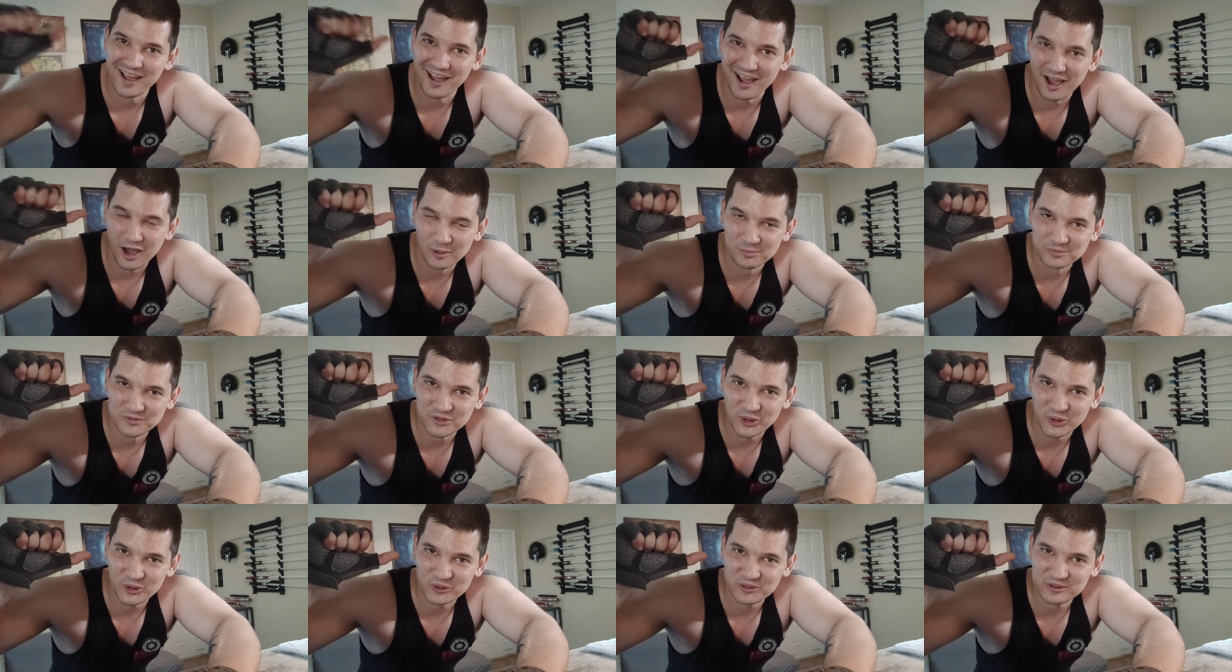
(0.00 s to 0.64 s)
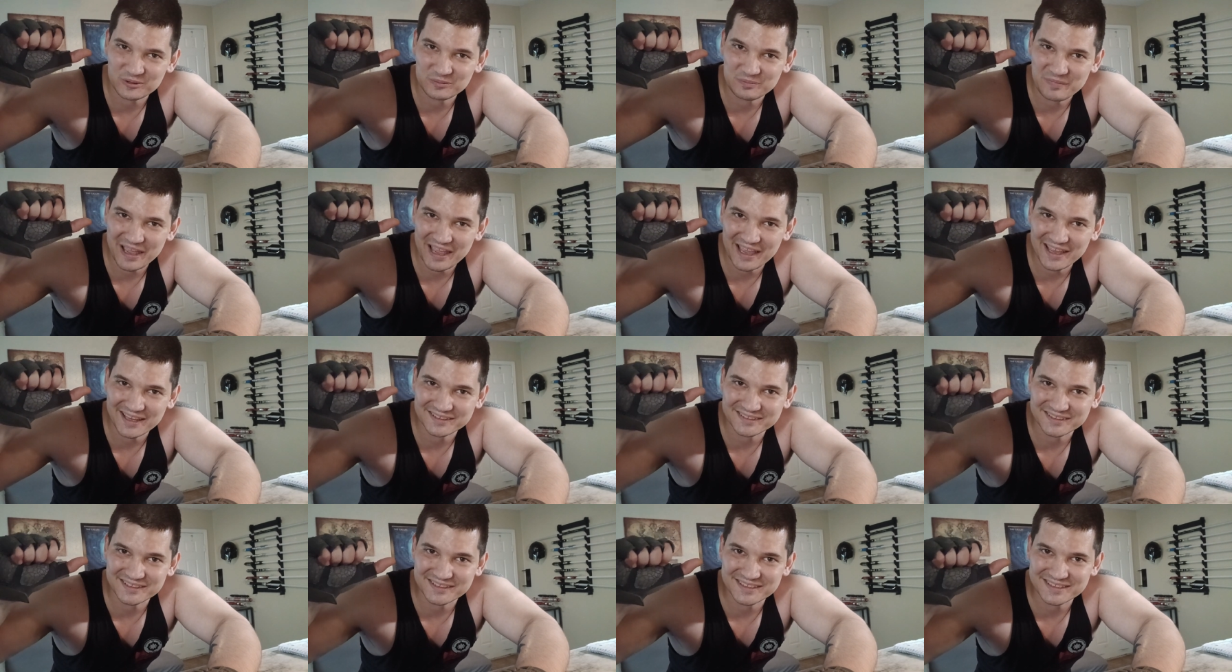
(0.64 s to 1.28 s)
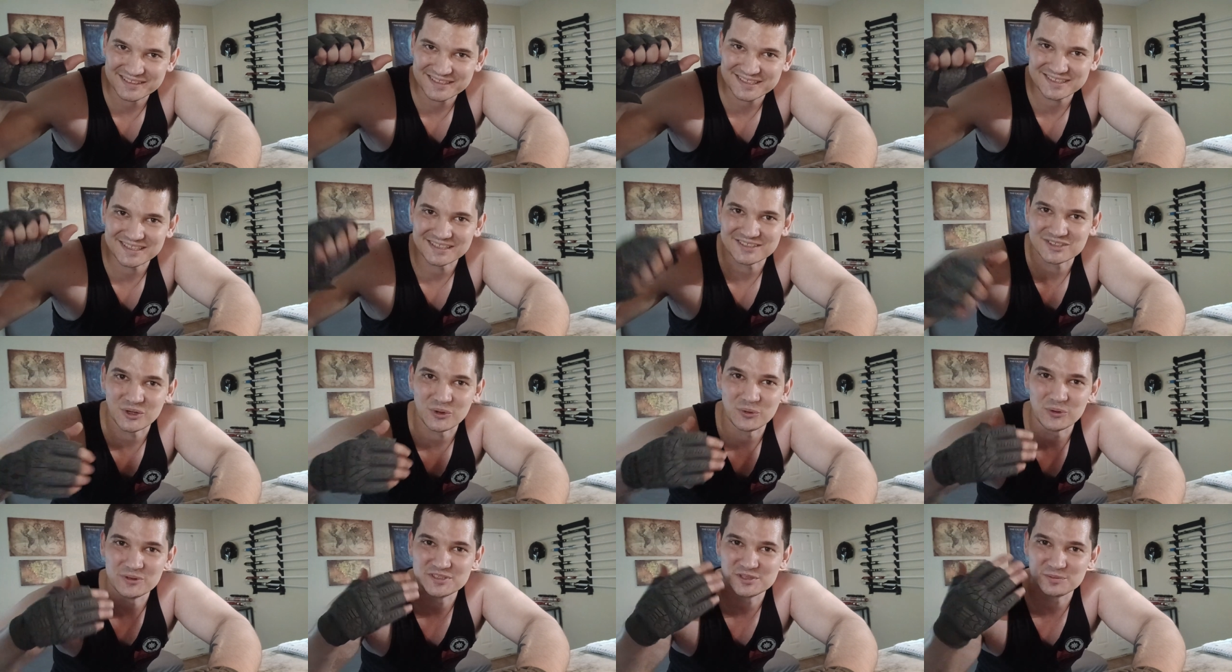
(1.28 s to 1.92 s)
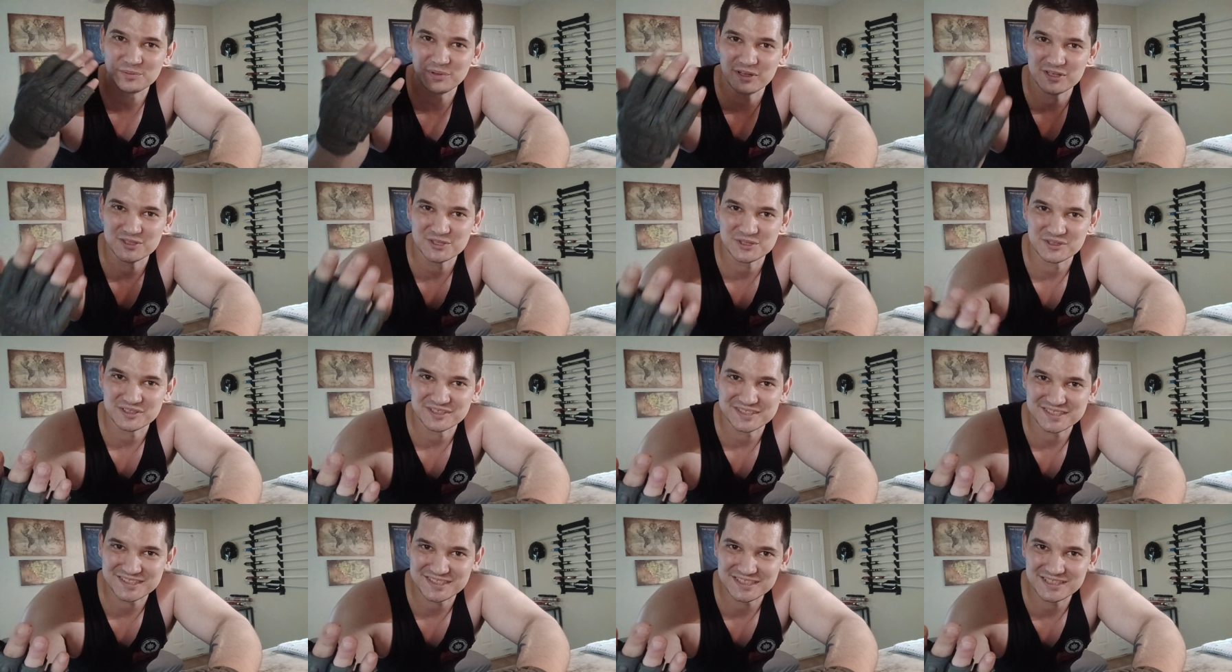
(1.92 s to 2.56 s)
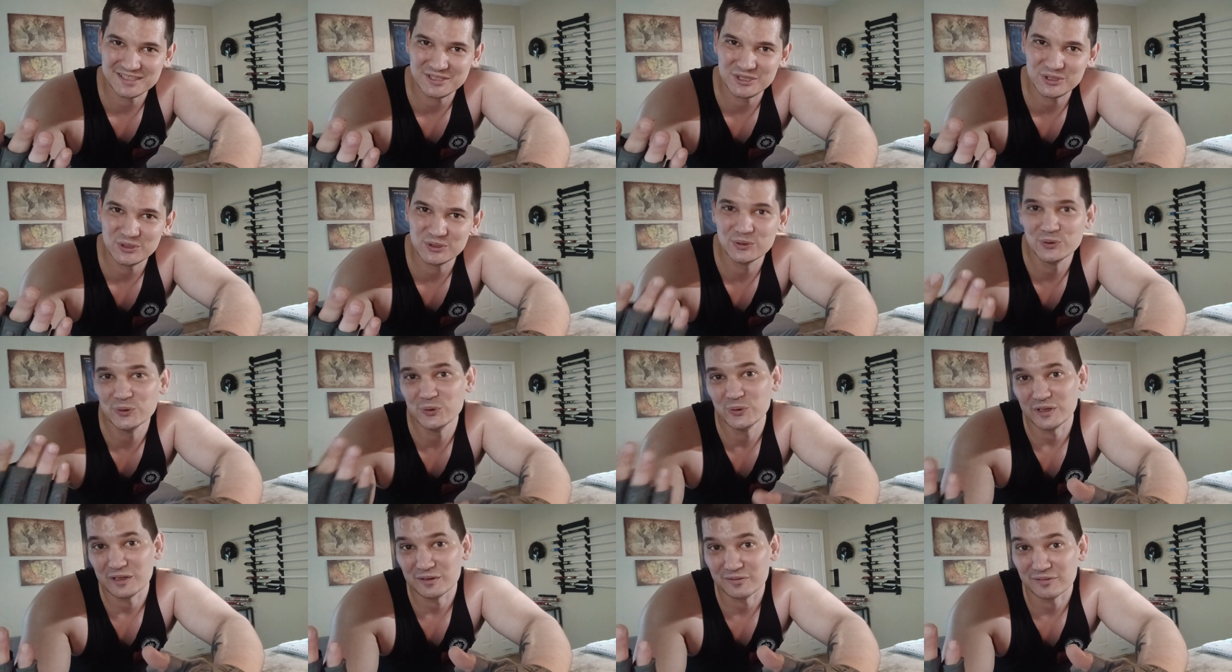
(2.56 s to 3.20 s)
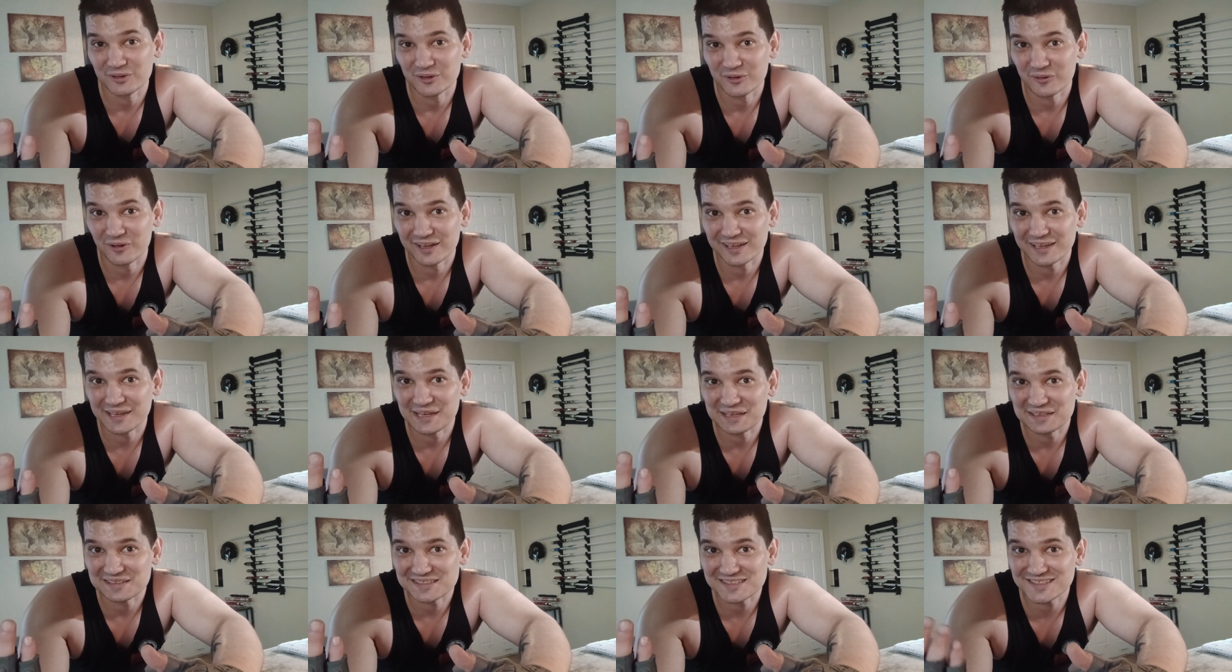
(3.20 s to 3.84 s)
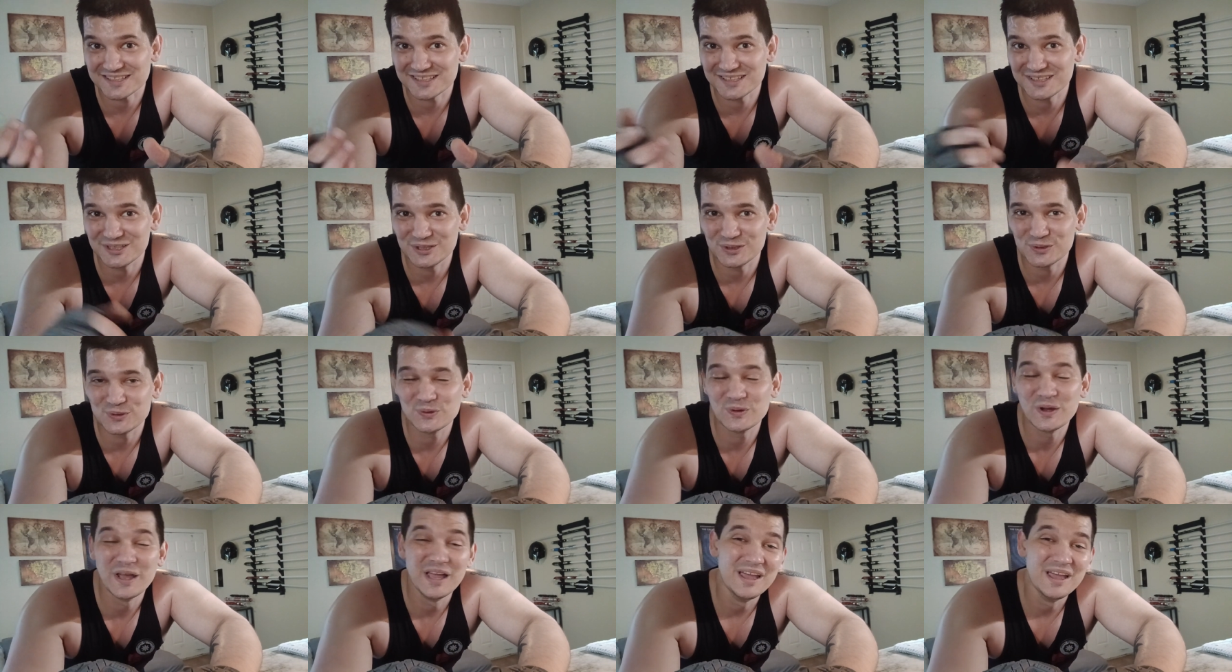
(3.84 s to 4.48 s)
I'm Darth and Magnus. It's always a pleasure to see you, even though I can't see you.